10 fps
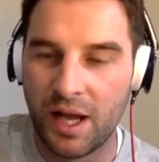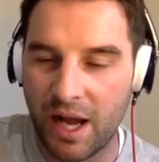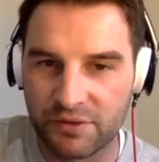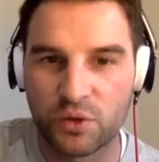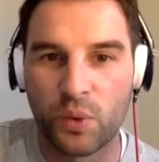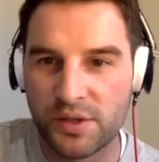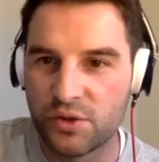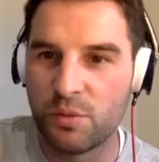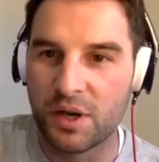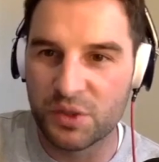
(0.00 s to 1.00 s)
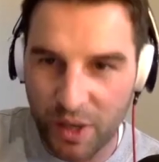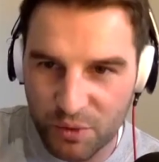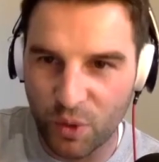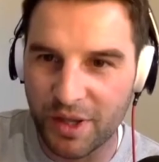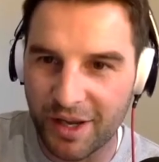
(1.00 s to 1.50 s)
after way too much wine
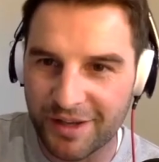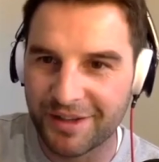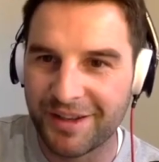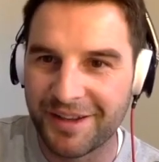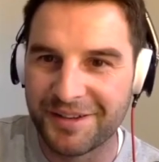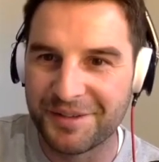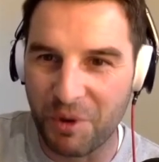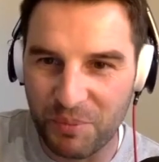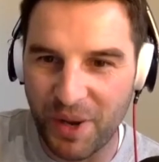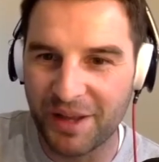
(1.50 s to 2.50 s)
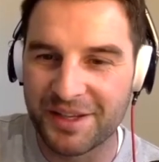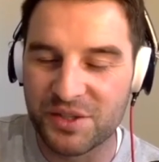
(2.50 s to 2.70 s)
one night in Montpellier.